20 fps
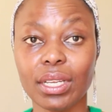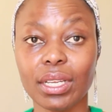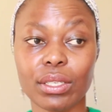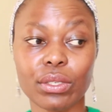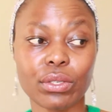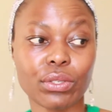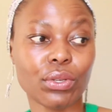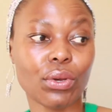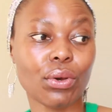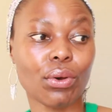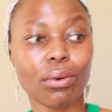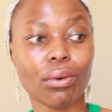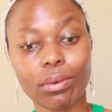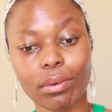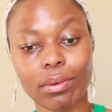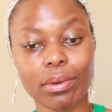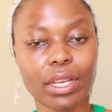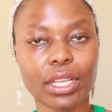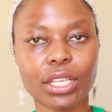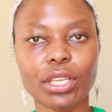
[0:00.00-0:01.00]
So,
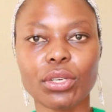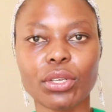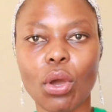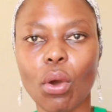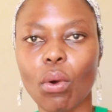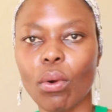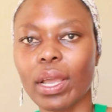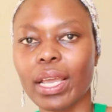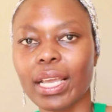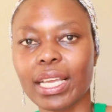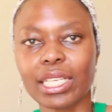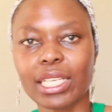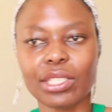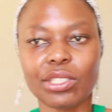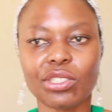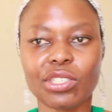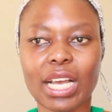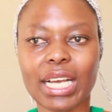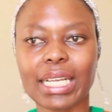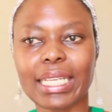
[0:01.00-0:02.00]
you know,
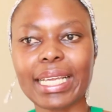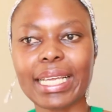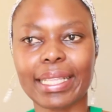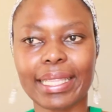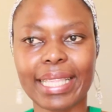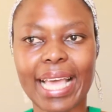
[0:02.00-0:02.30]
he's juggling